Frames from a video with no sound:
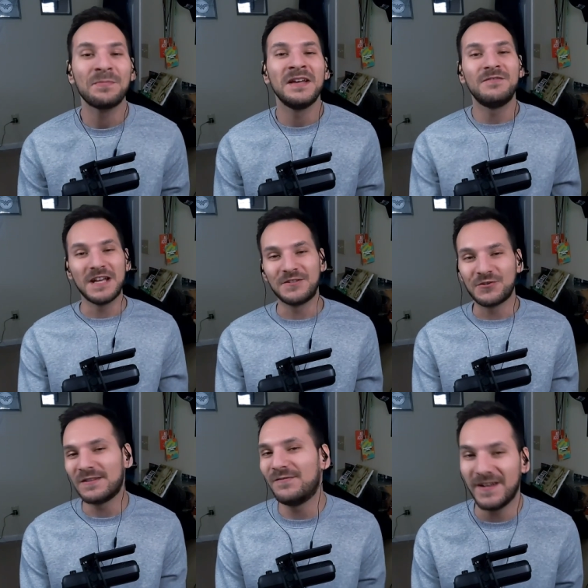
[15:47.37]
If you guys
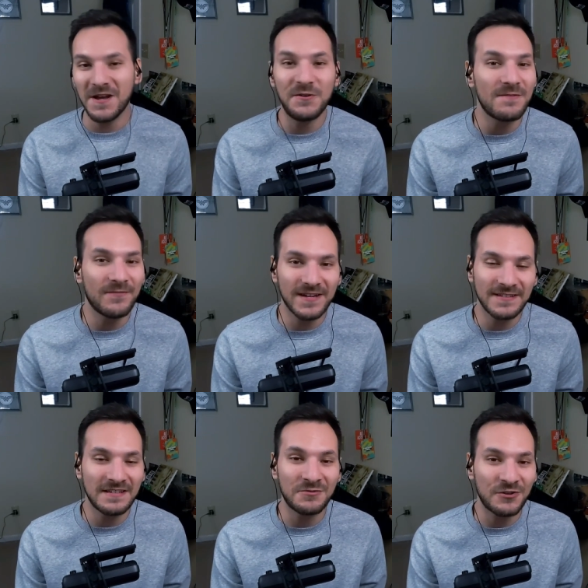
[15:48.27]
enjoyed the video, don't forget
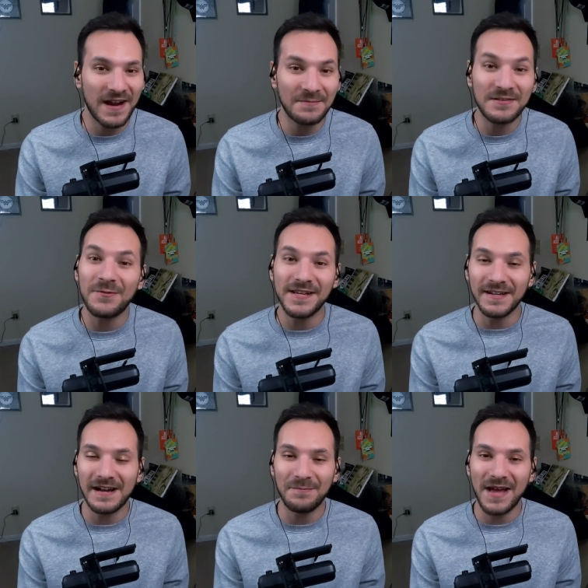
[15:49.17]
to subscribe so that way you
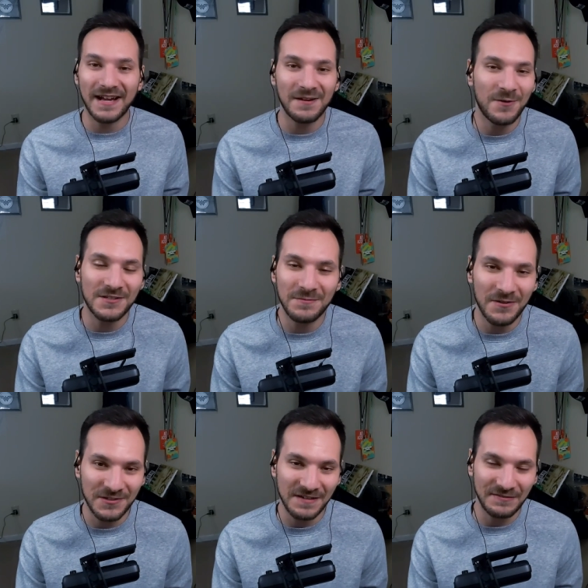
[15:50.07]
can come back and watch some
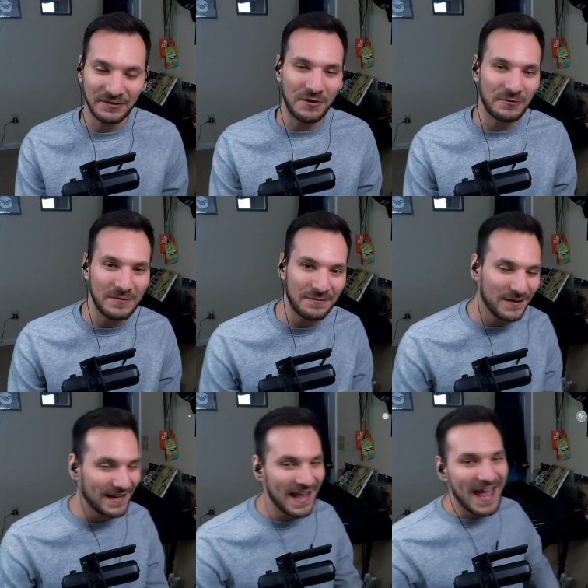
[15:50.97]
other stuff along with me.